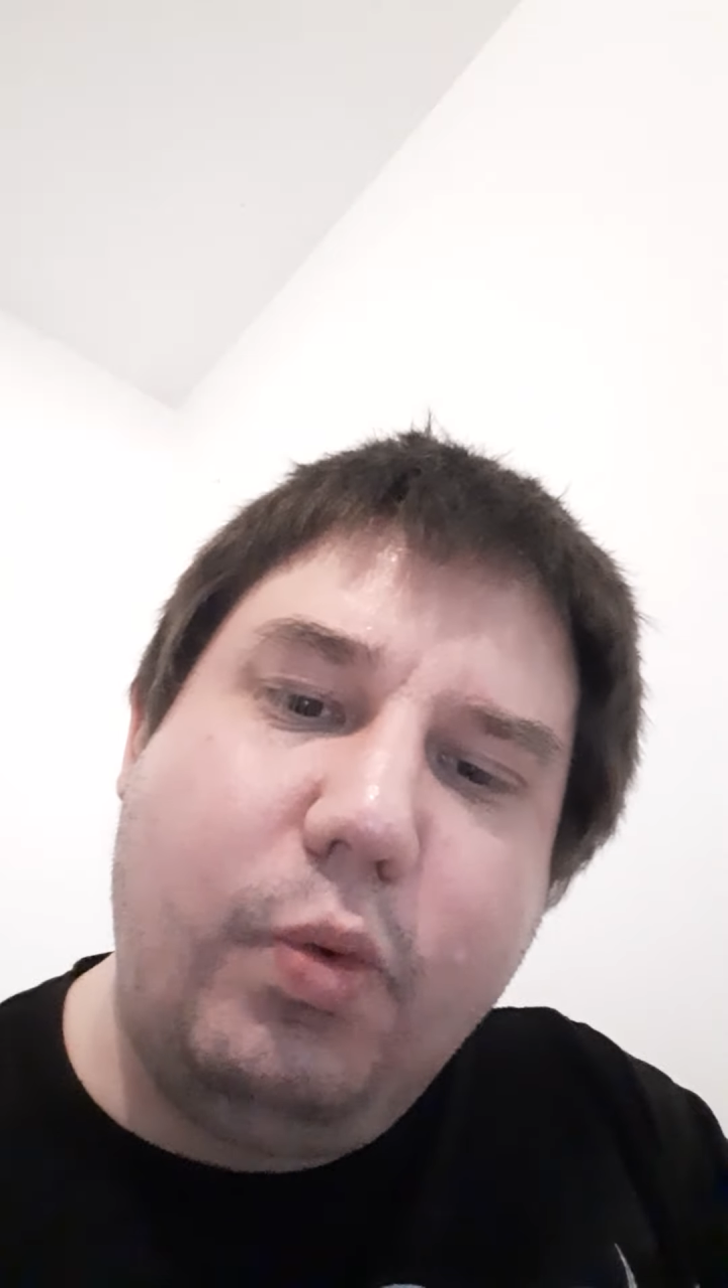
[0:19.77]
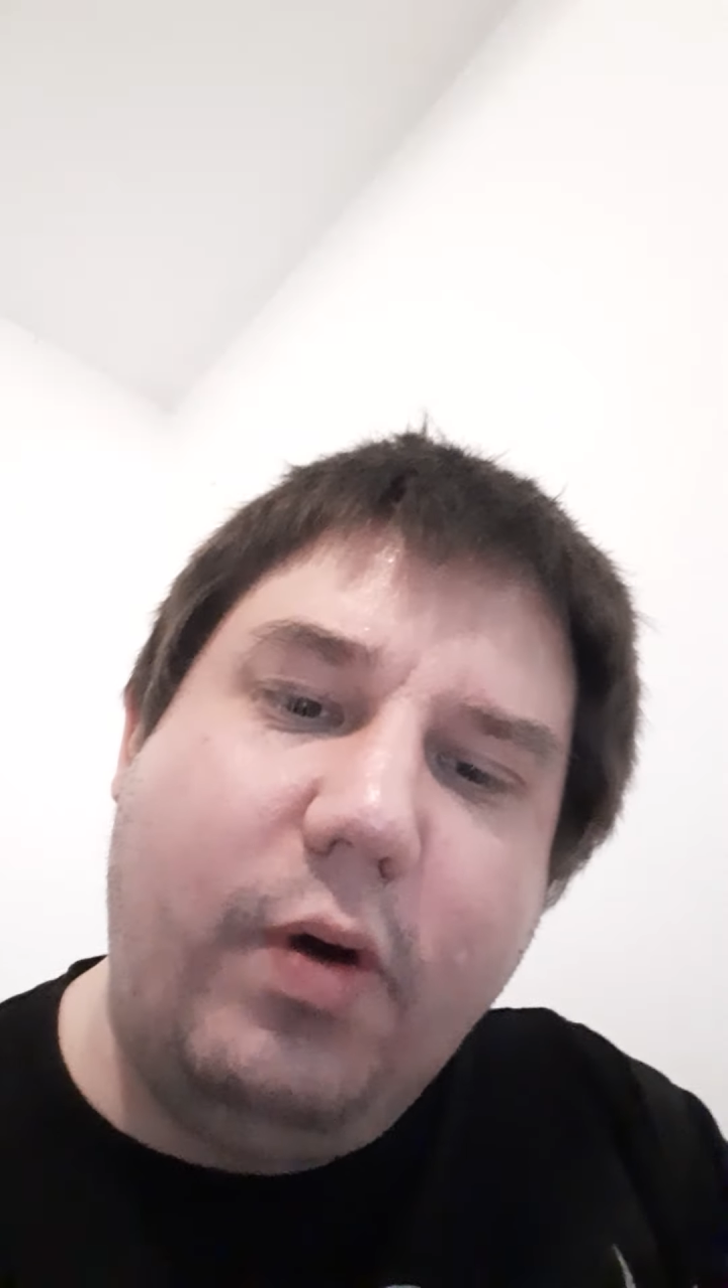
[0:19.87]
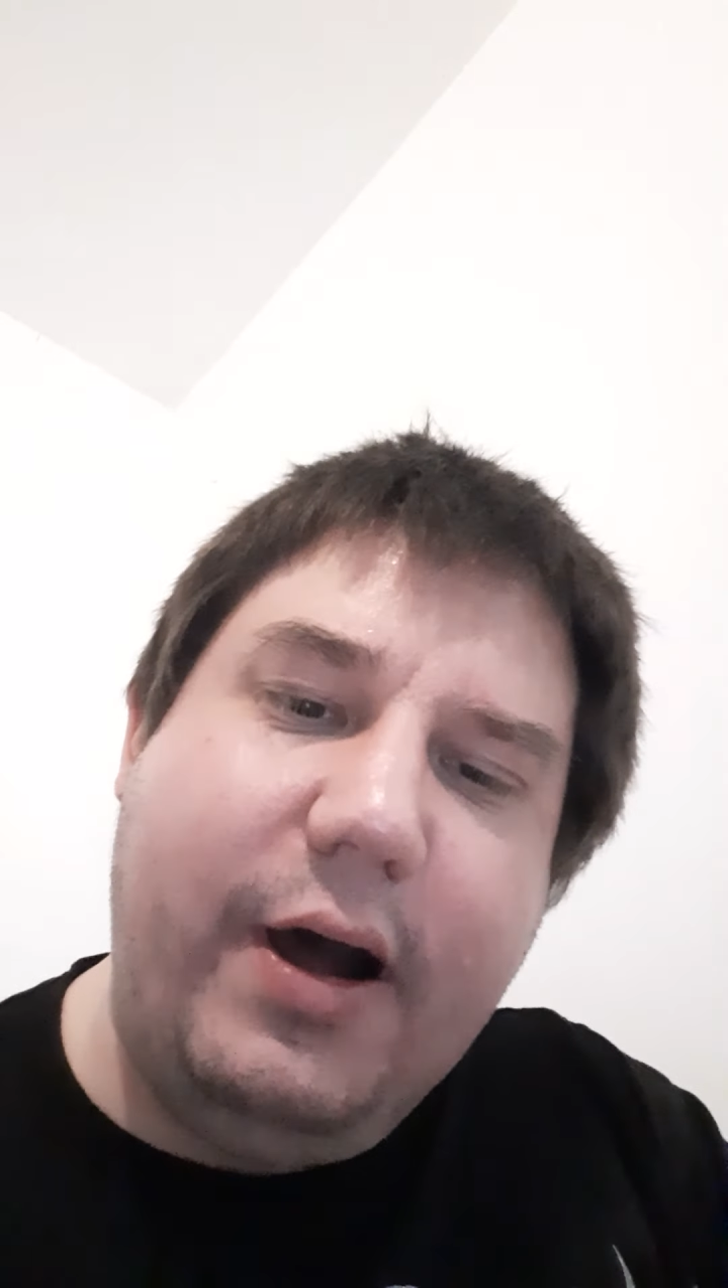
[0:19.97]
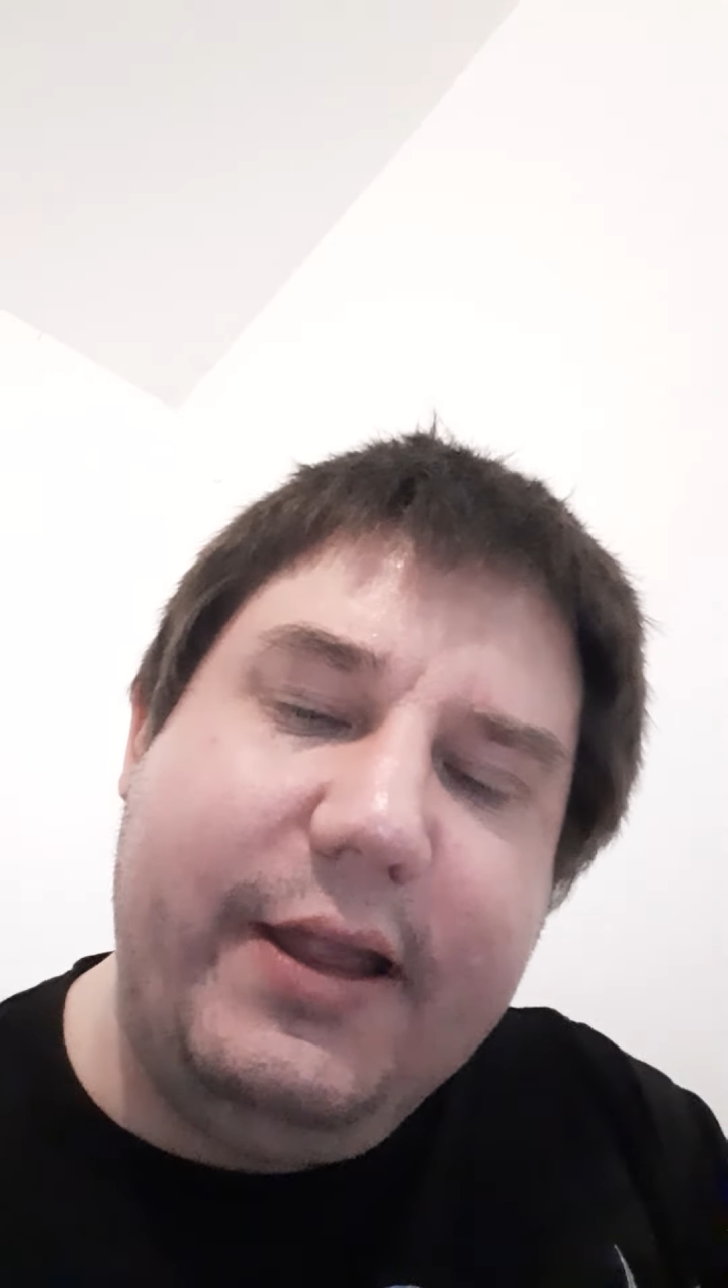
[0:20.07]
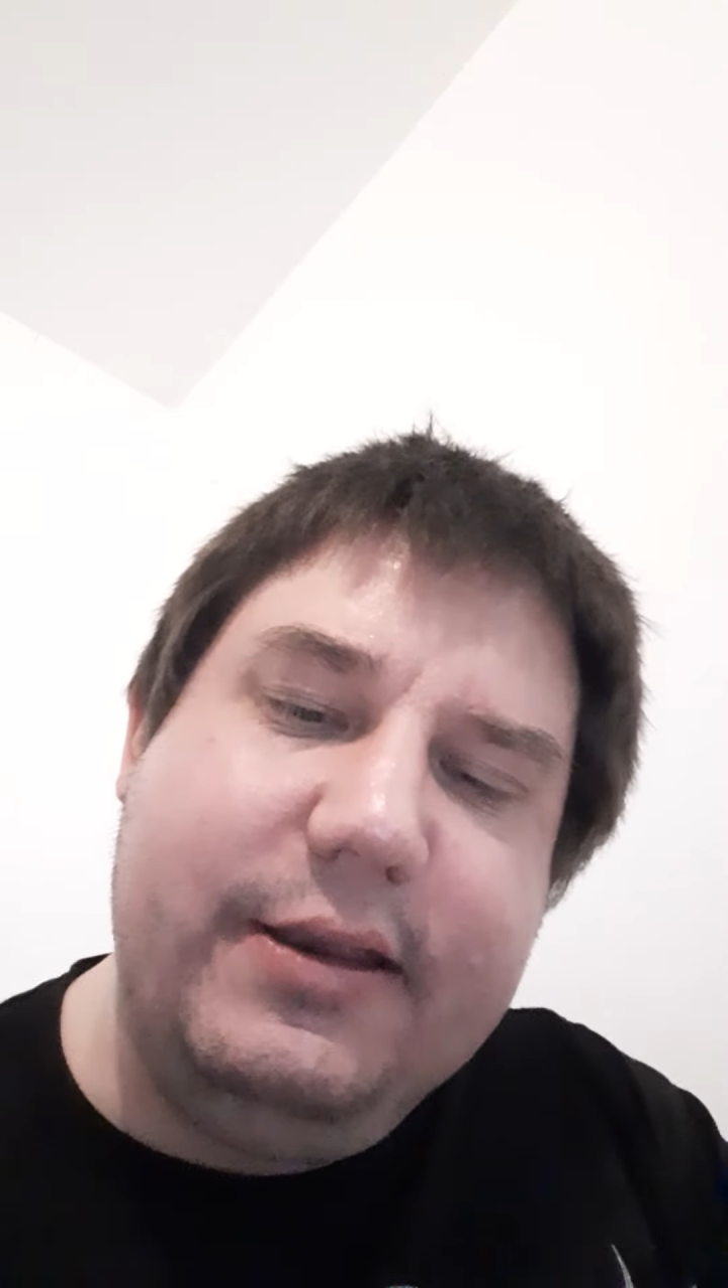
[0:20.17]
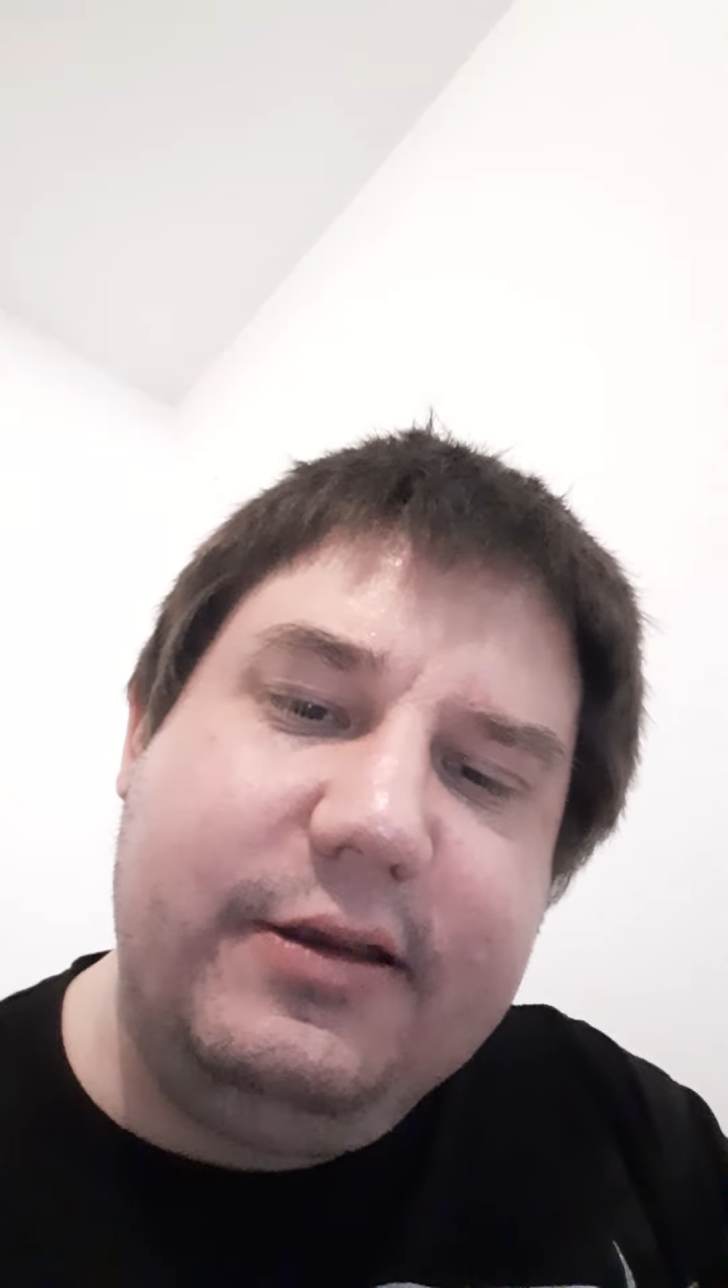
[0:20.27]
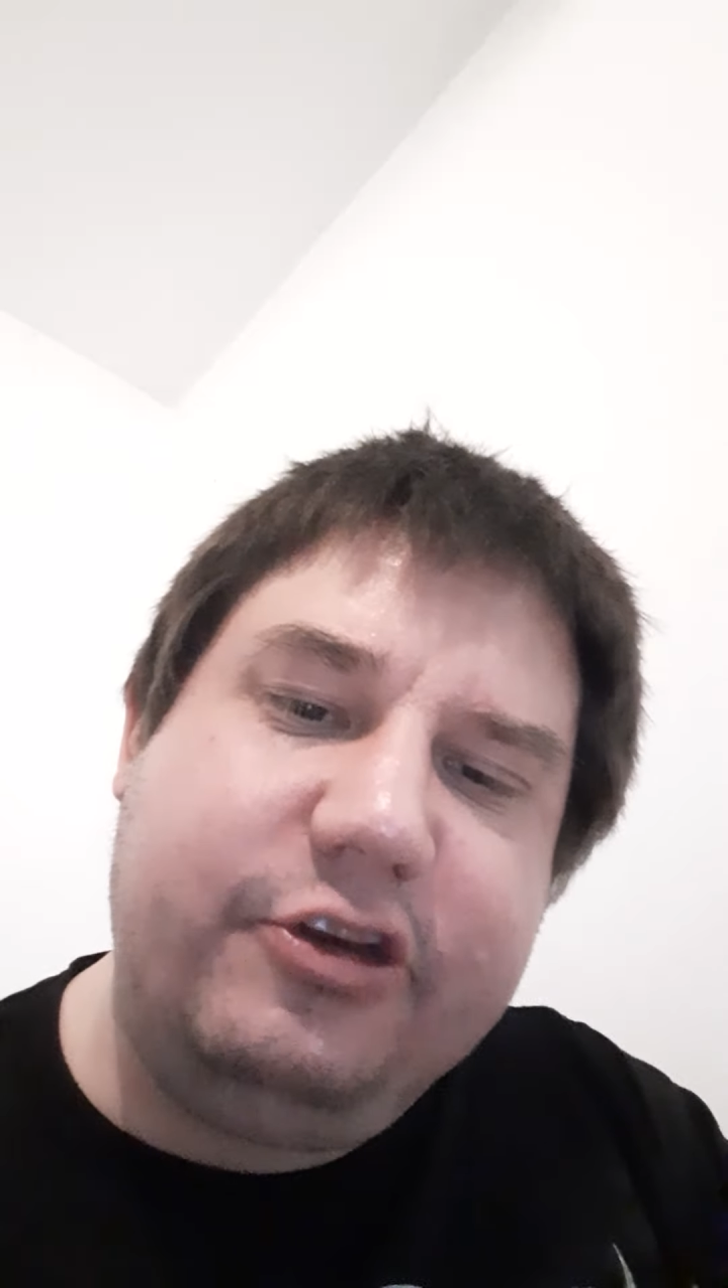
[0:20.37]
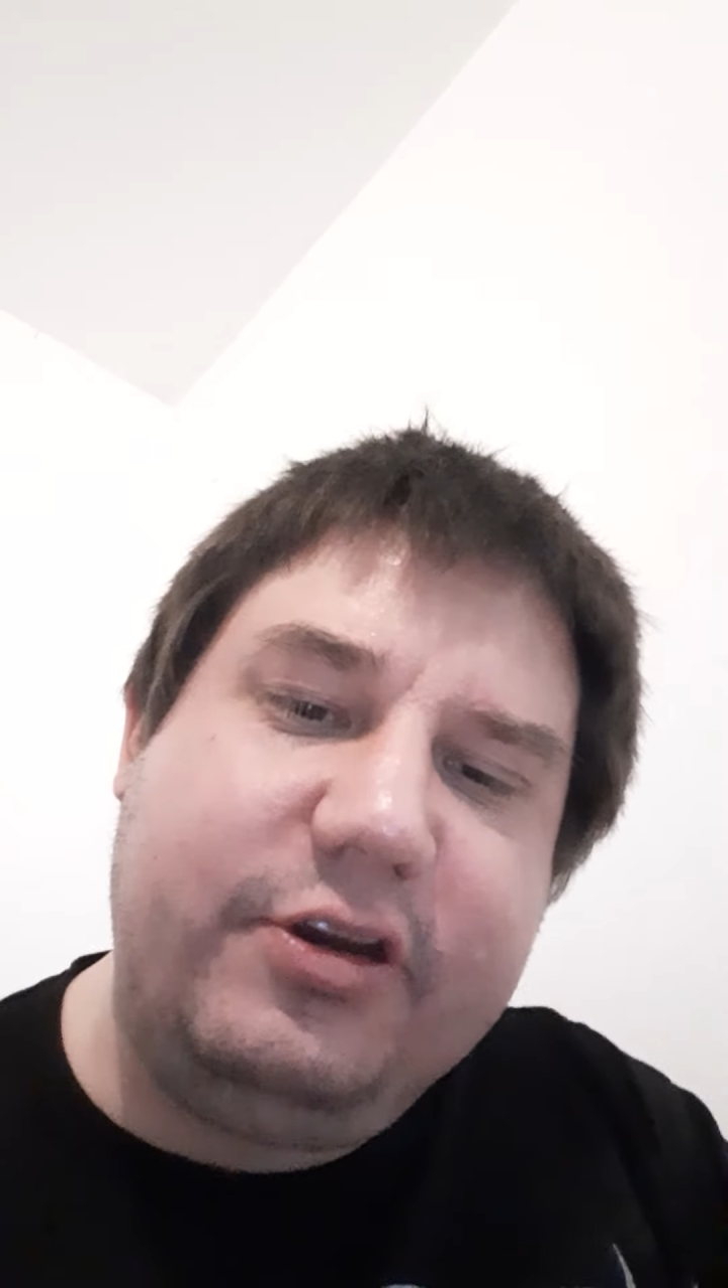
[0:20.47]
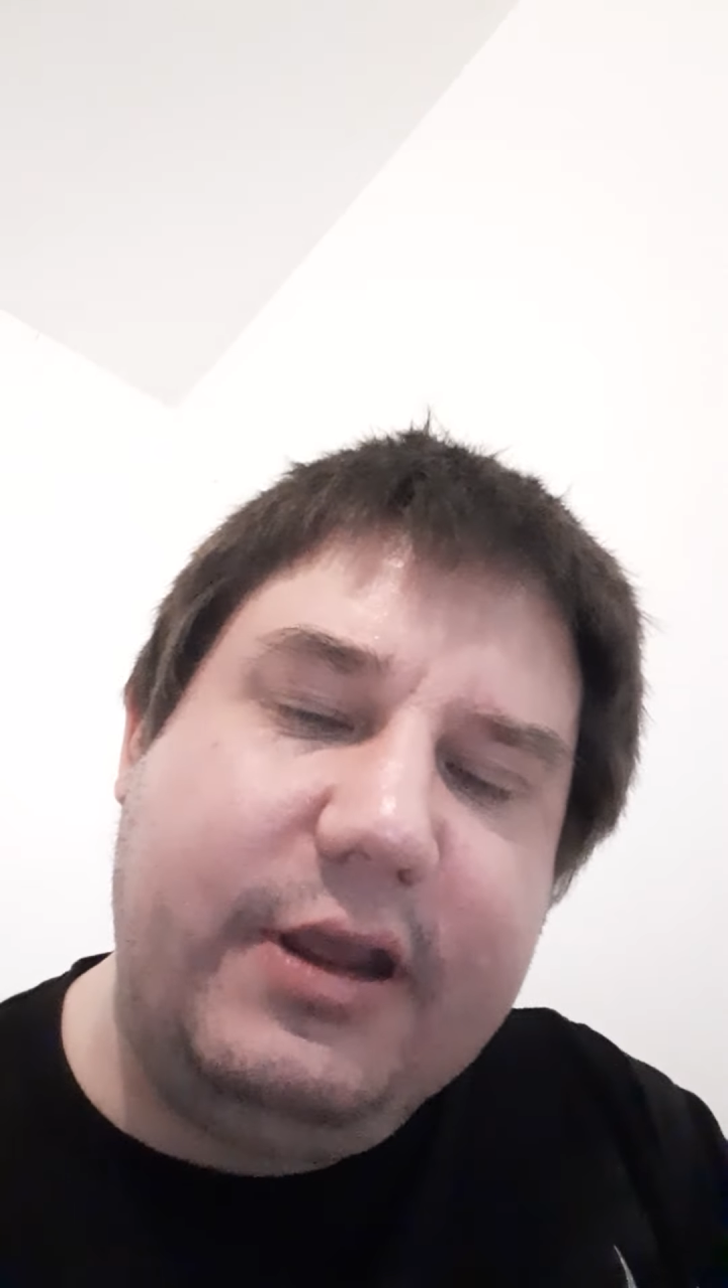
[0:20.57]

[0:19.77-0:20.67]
one.